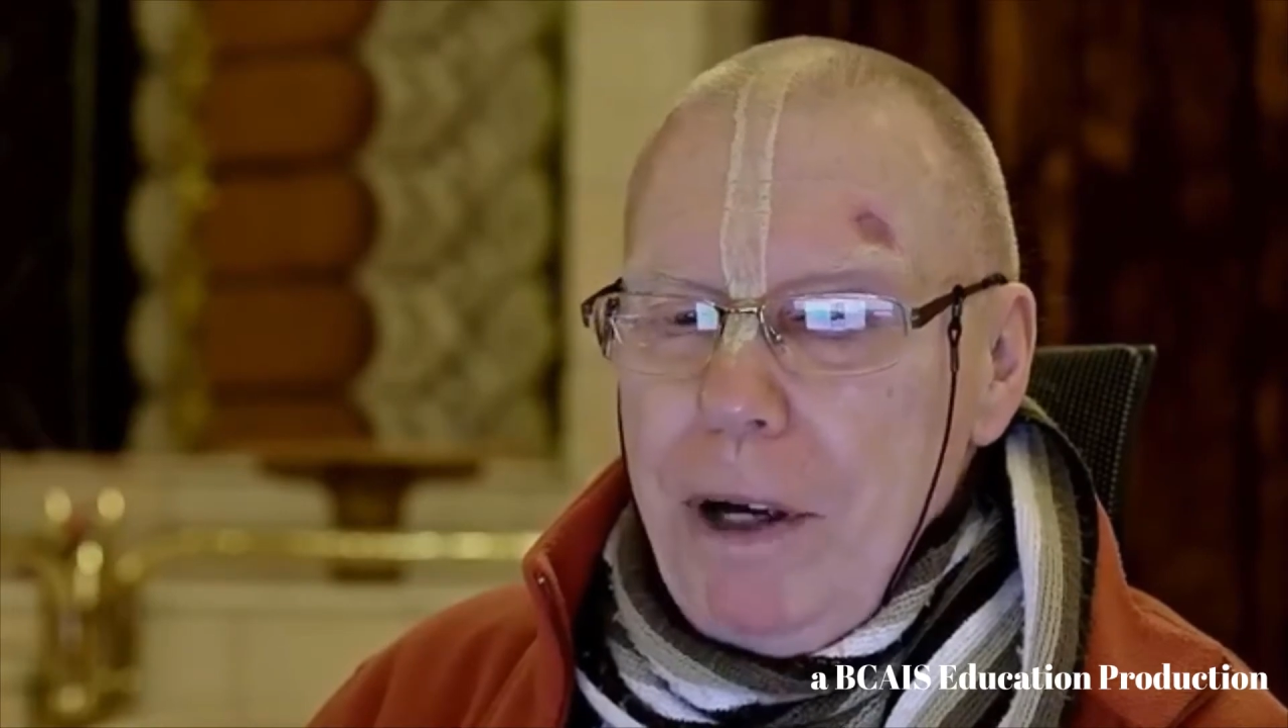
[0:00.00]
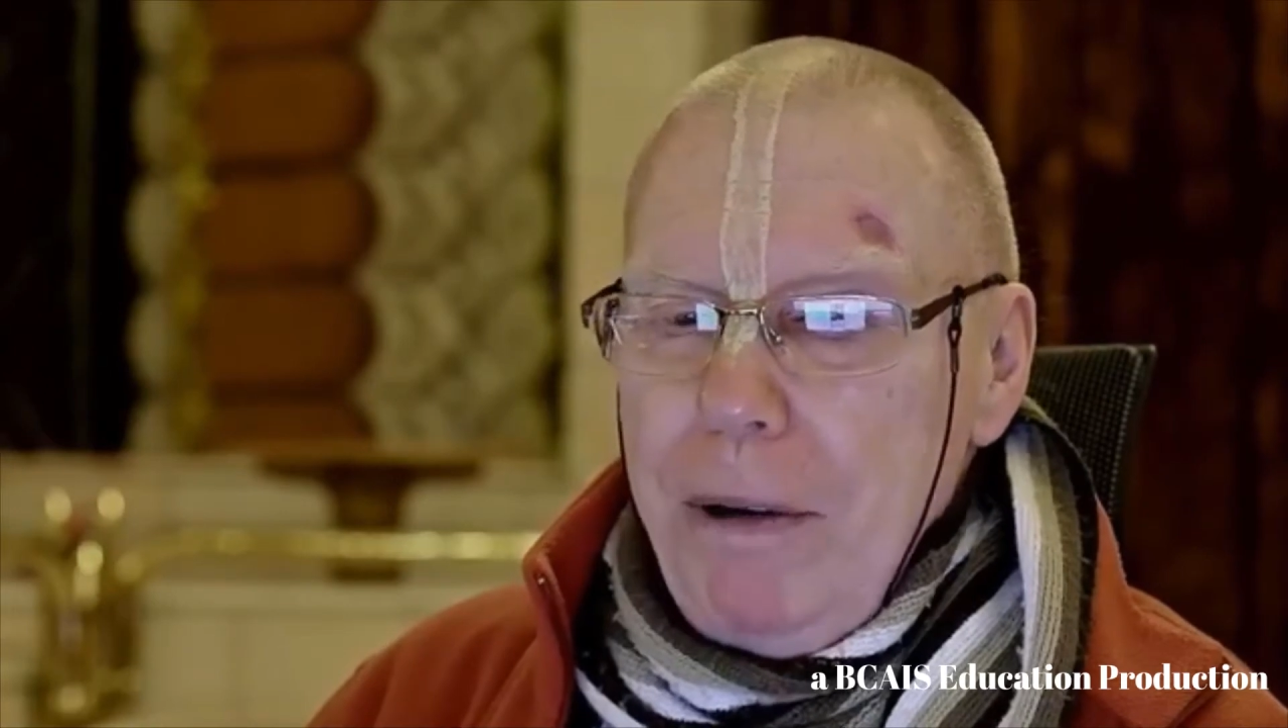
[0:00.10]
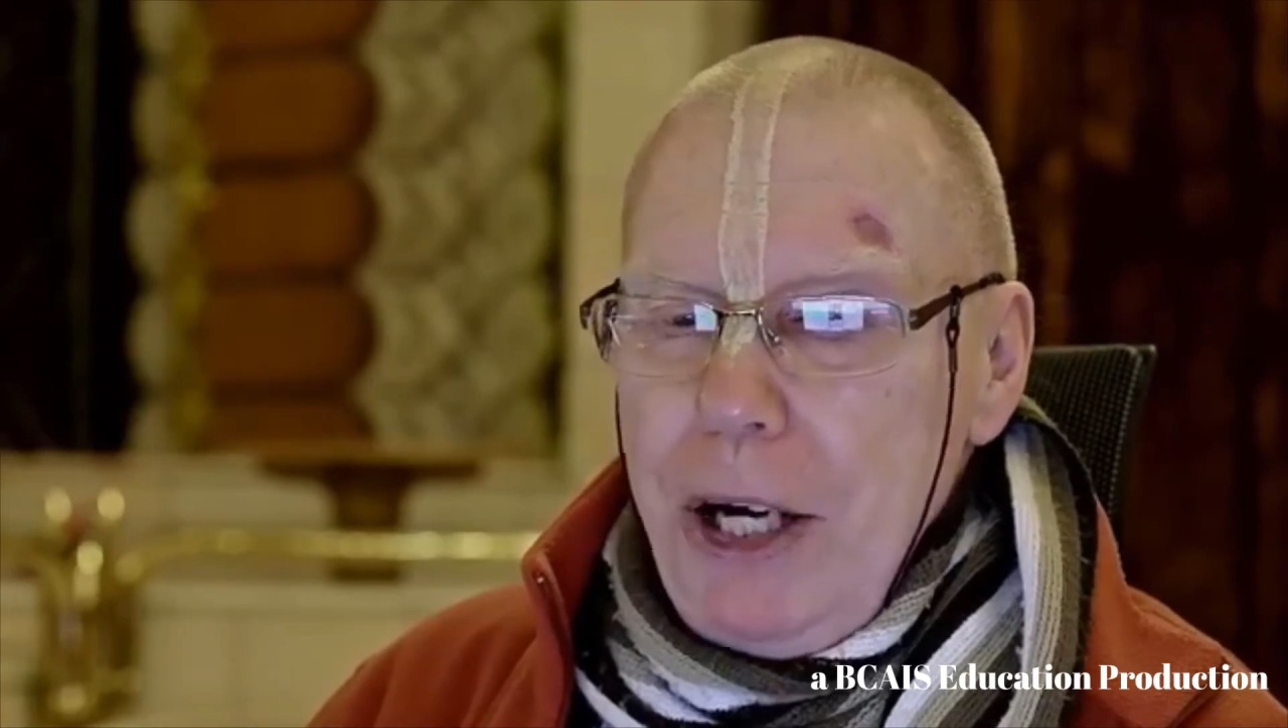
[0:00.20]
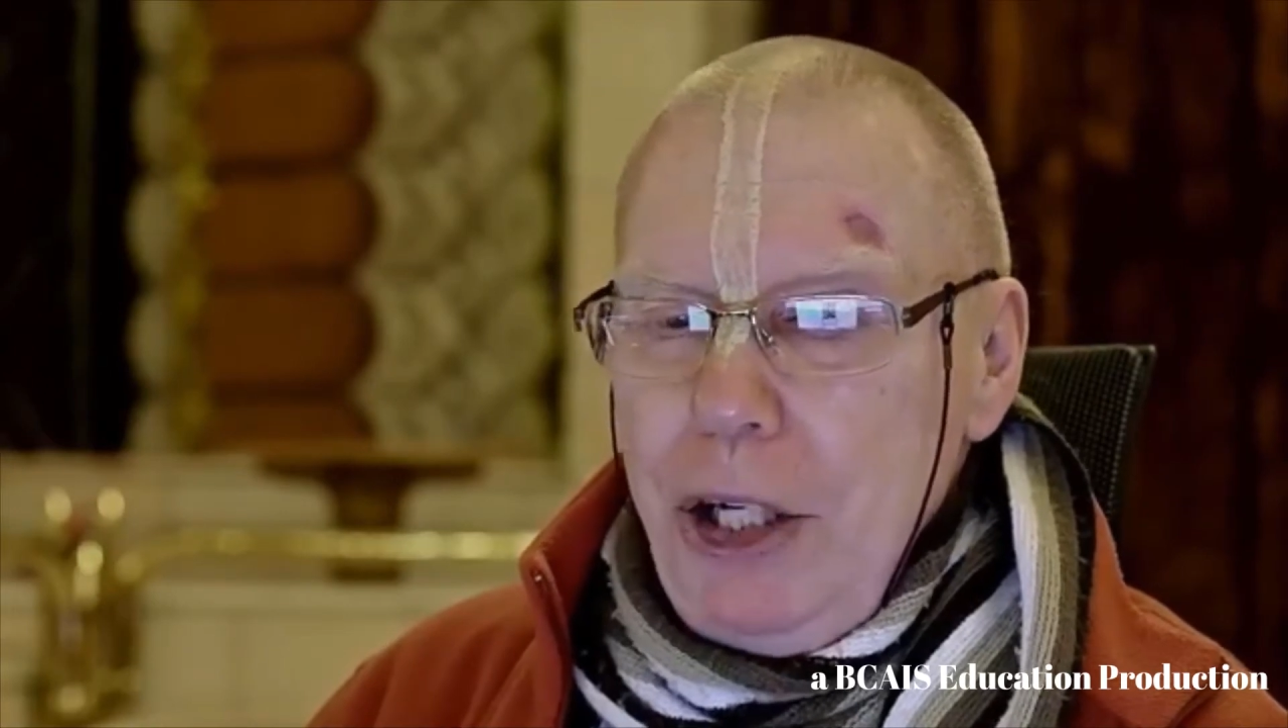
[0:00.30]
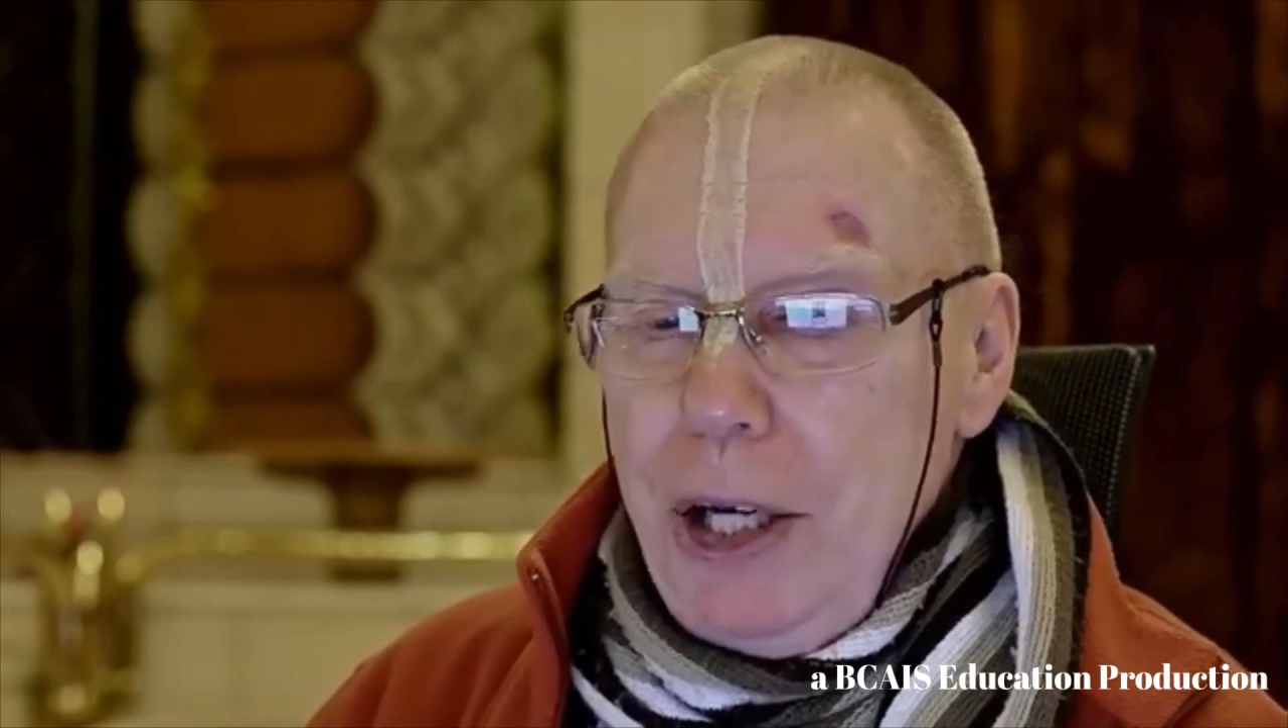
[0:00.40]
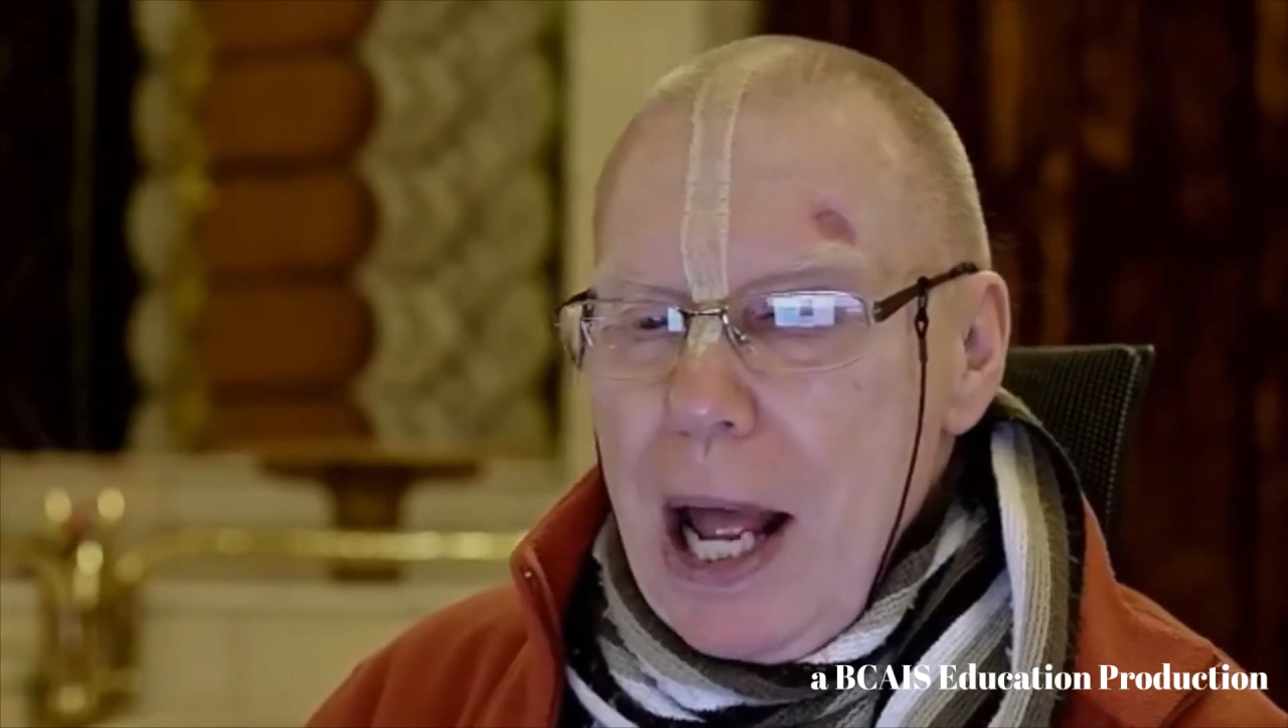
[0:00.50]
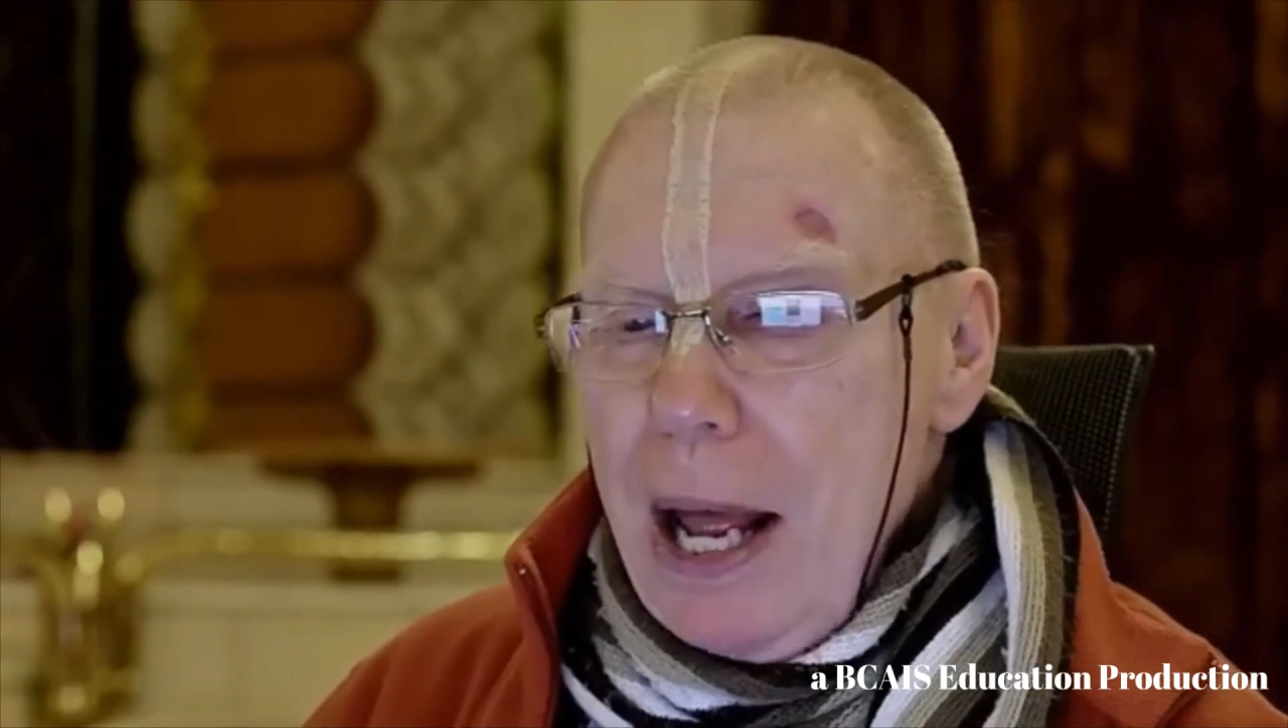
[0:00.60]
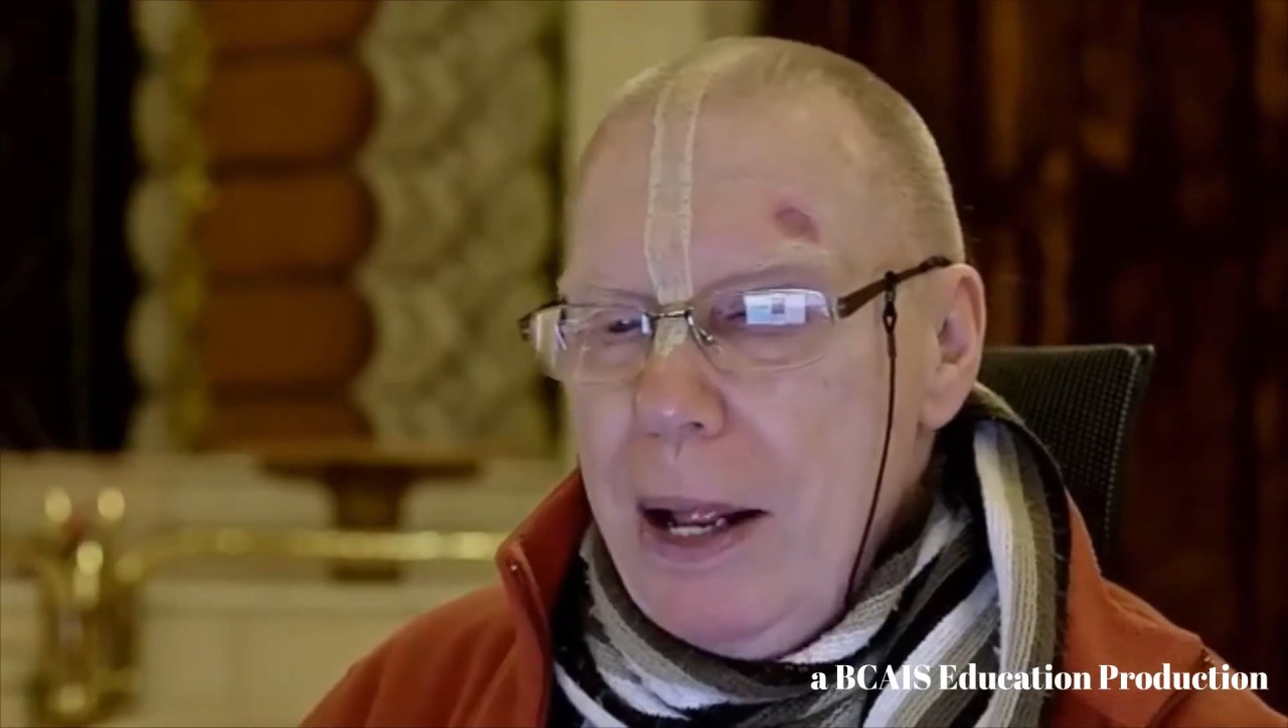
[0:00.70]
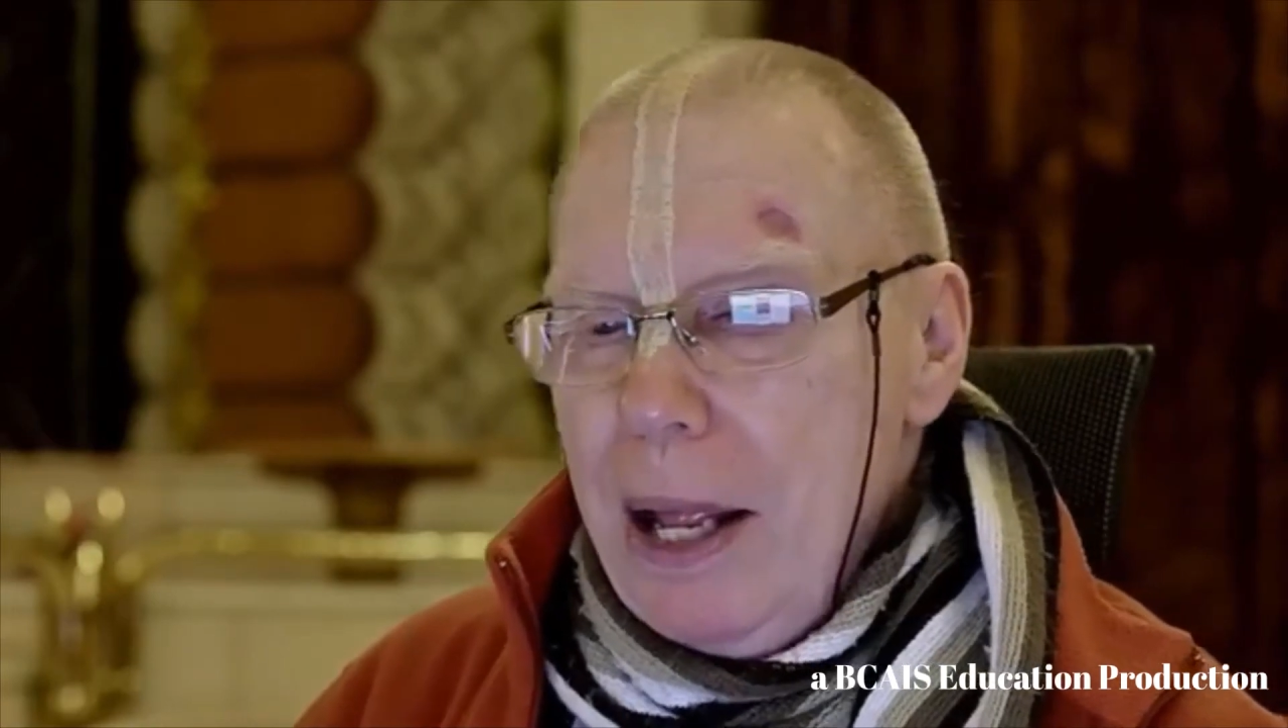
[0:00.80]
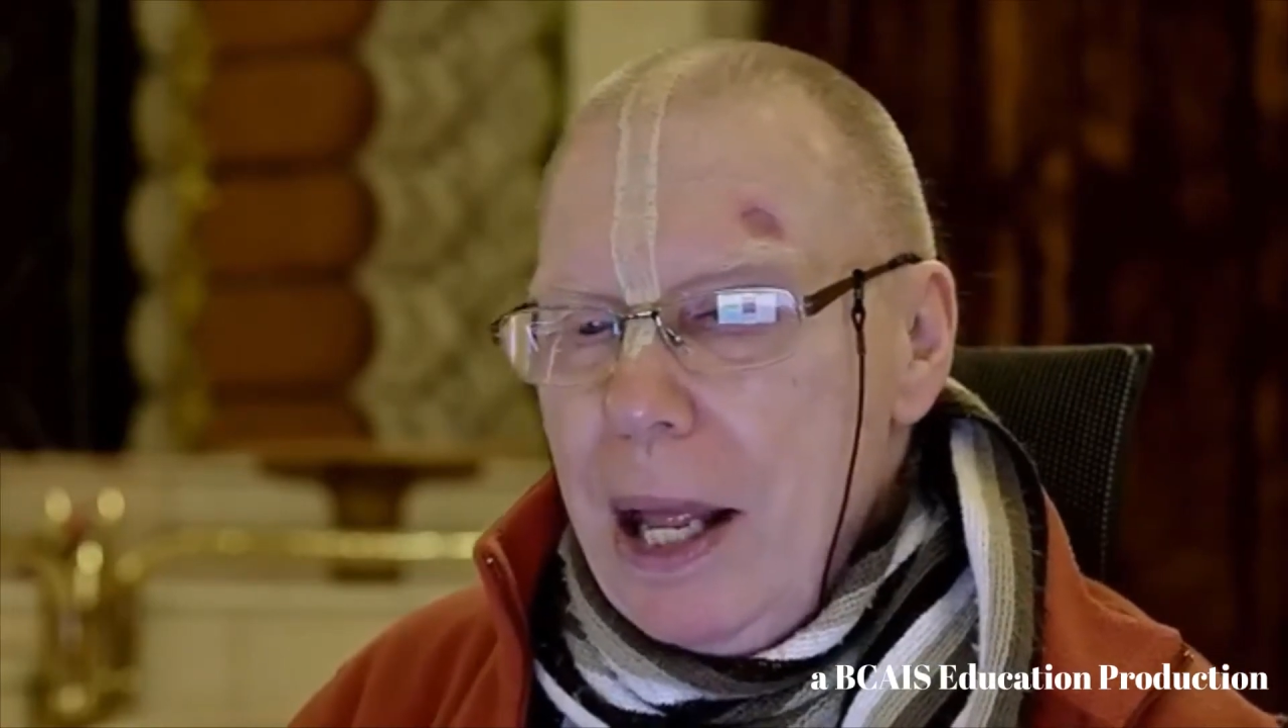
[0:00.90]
Krishna,